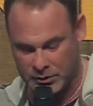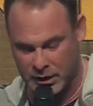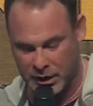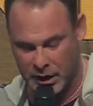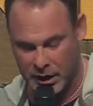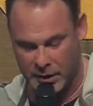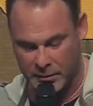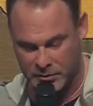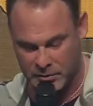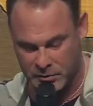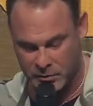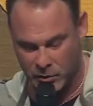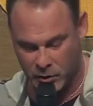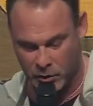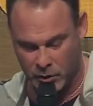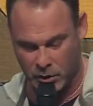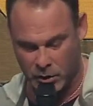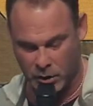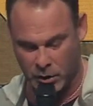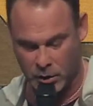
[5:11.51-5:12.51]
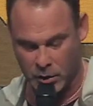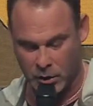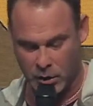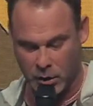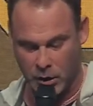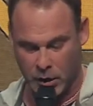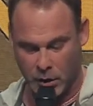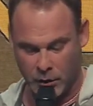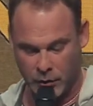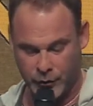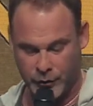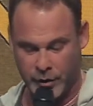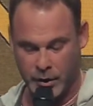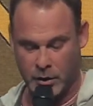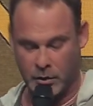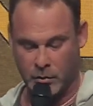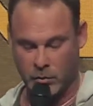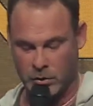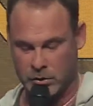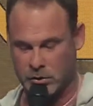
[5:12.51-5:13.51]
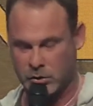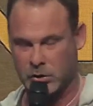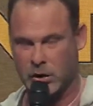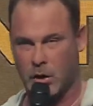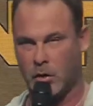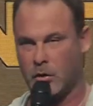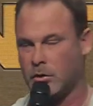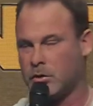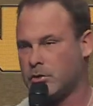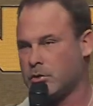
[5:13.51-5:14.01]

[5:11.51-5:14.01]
times more than was sown.